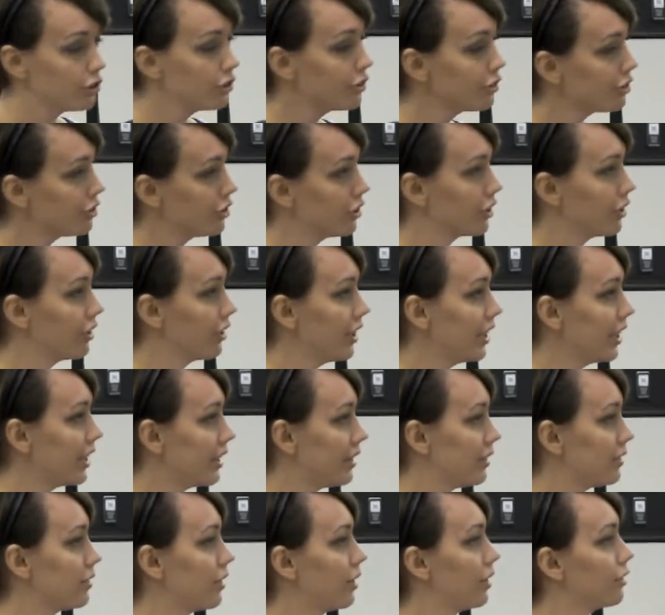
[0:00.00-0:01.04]
church took her in
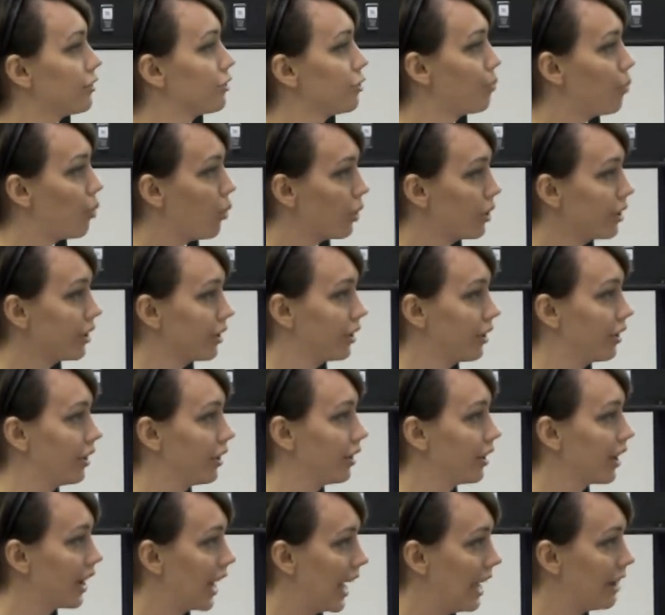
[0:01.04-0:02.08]
and started supporting her
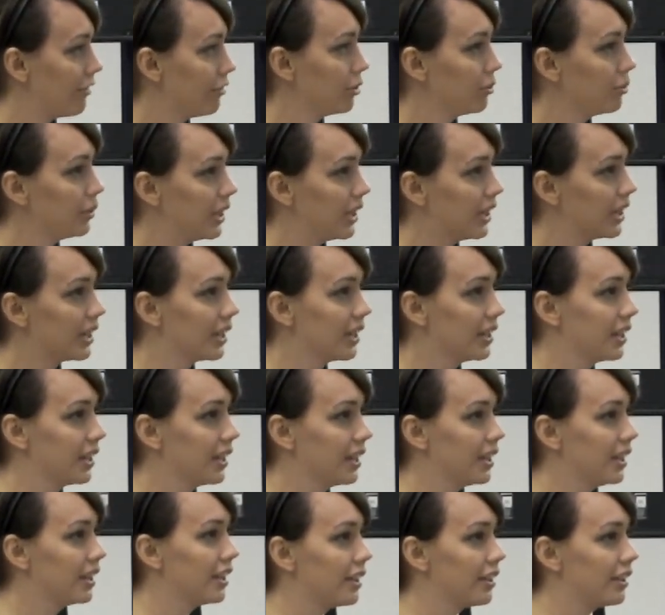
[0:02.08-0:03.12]
every week.
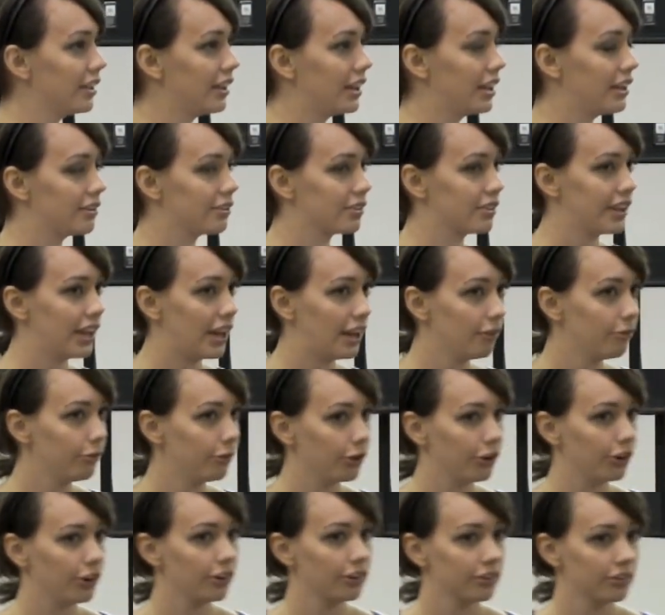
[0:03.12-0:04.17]
They gave
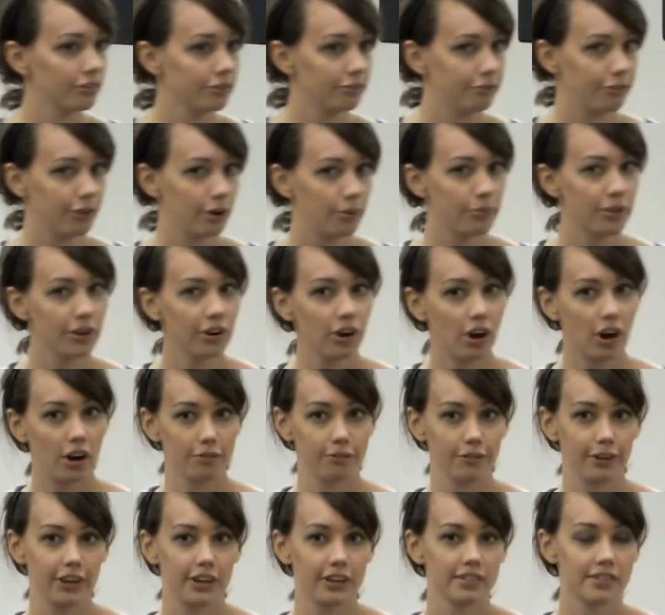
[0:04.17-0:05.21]
her, from their
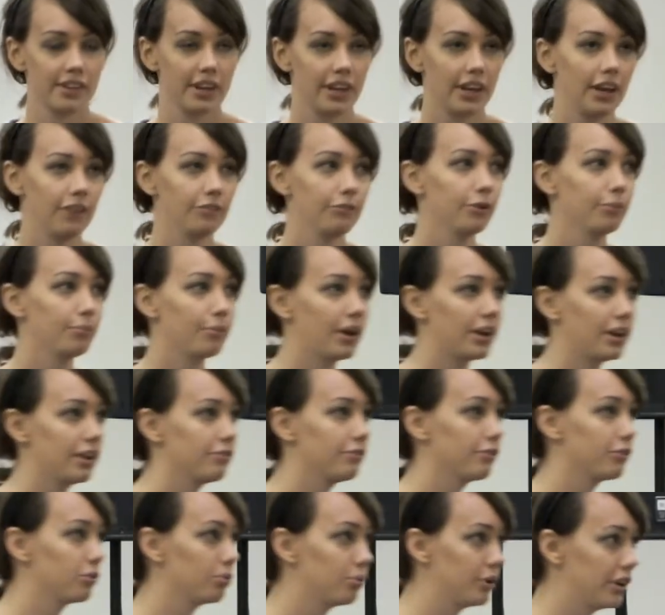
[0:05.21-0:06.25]
offerings, they gave her money
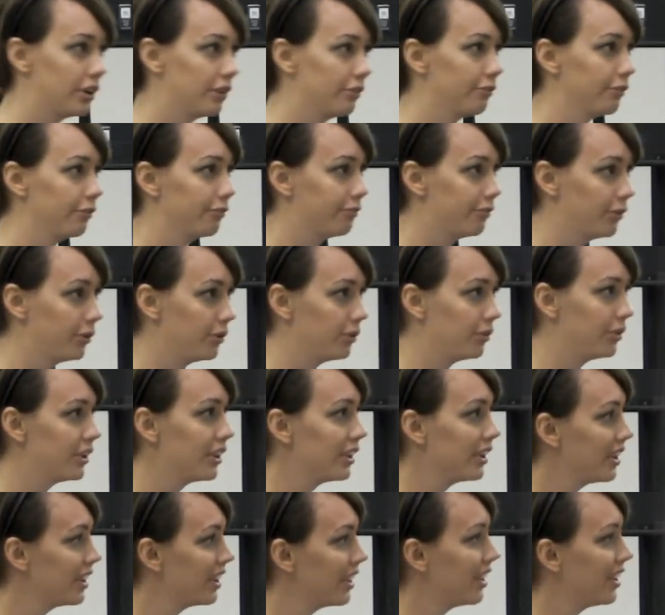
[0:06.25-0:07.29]
for the week for food
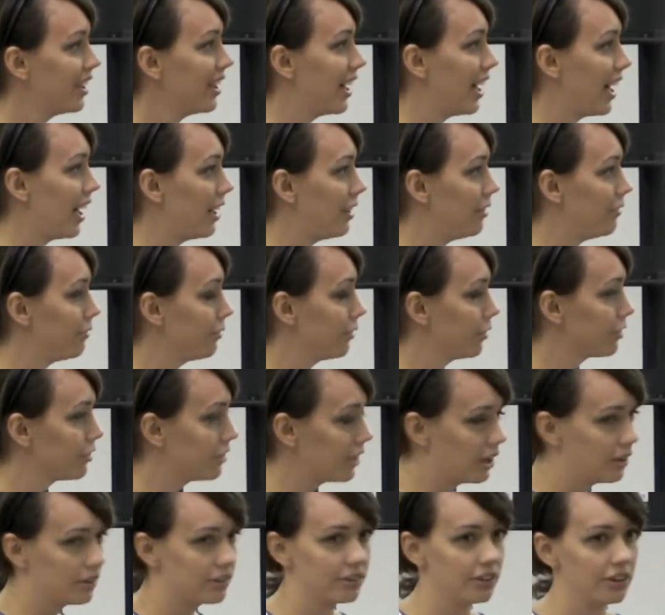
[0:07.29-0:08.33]
and for
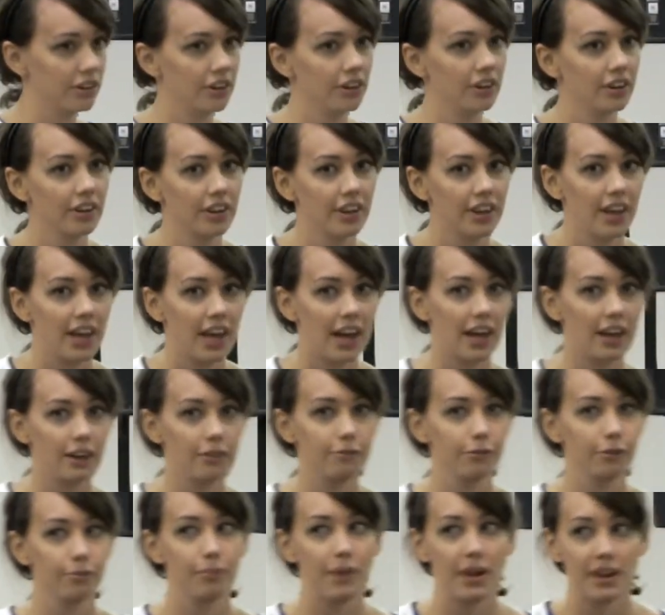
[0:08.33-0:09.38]
shelter
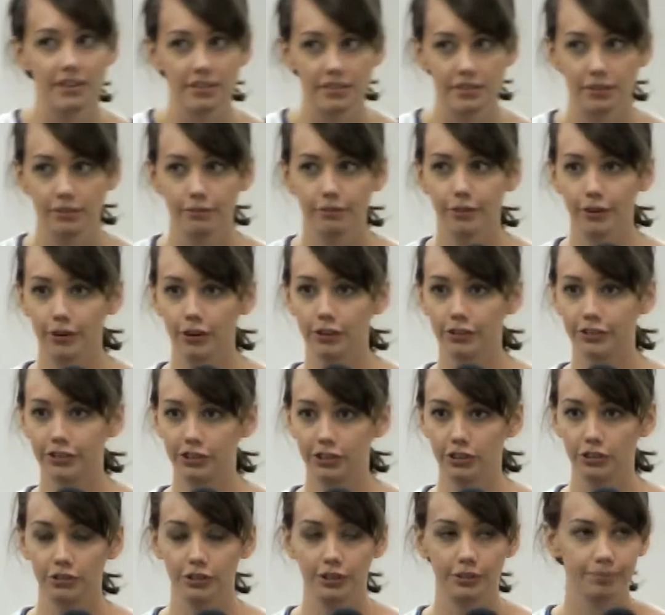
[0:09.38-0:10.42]
and for medicine for her
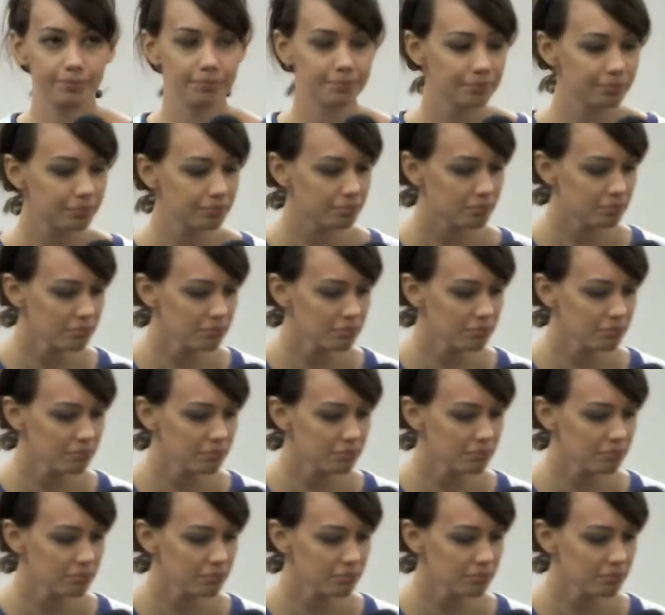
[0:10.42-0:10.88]
children.